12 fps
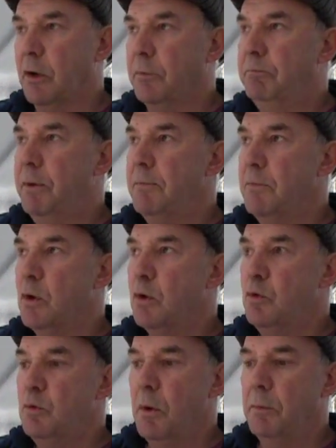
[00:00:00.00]
I've got a bit
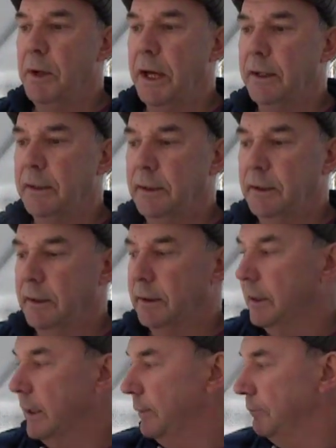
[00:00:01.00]
more room up there,
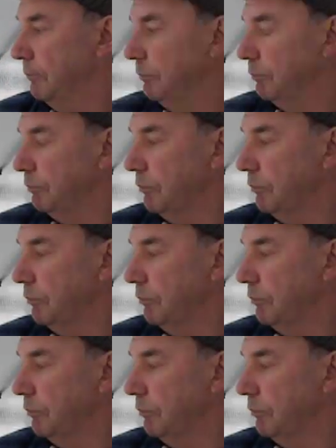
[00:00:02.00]
and